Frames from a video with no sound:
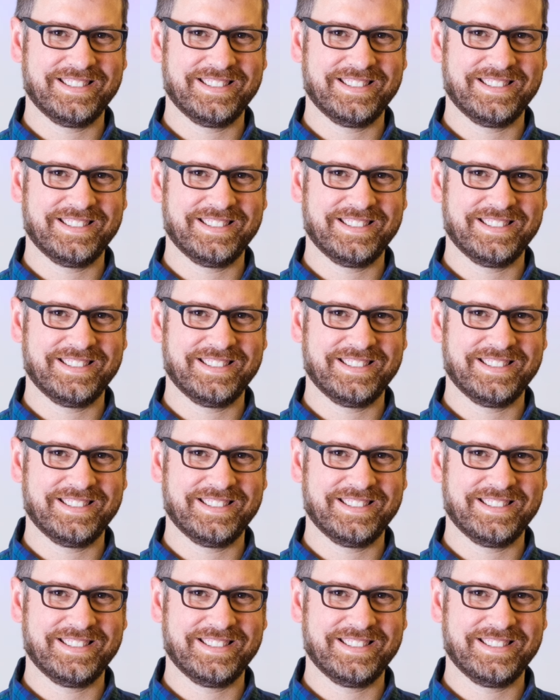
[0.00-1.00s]

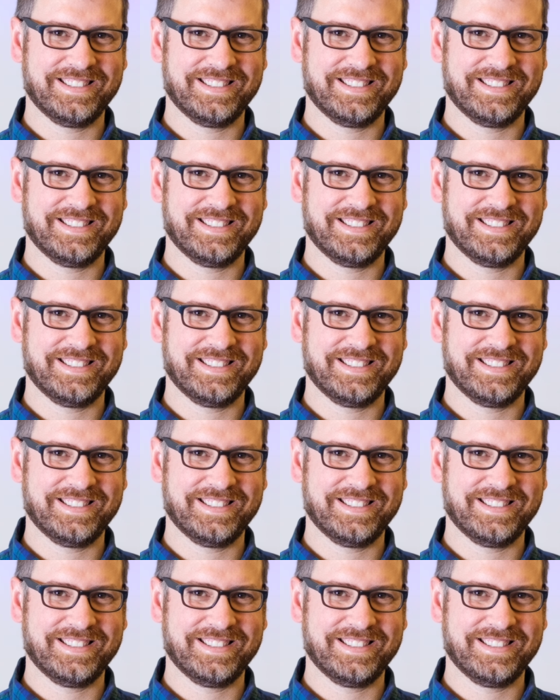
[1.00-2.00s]

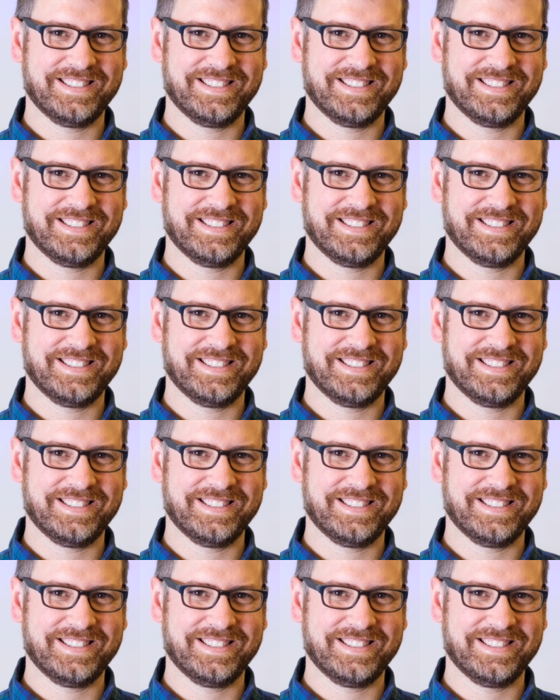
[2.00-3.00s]

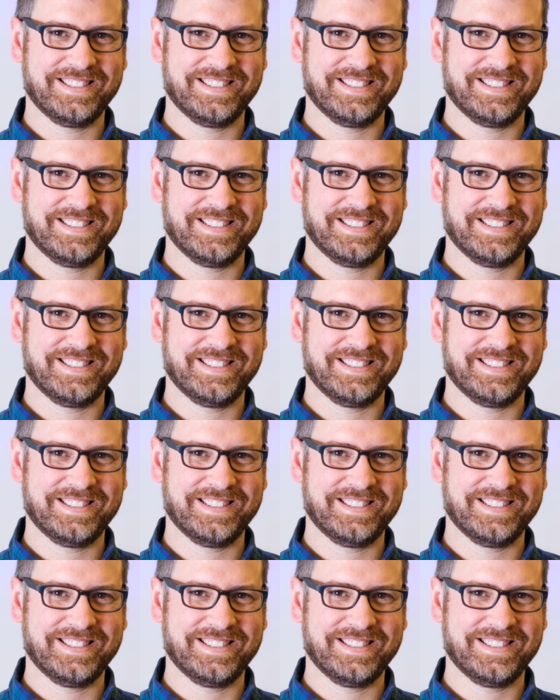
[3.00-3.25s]
The face doesn't move, so there is nothing to read.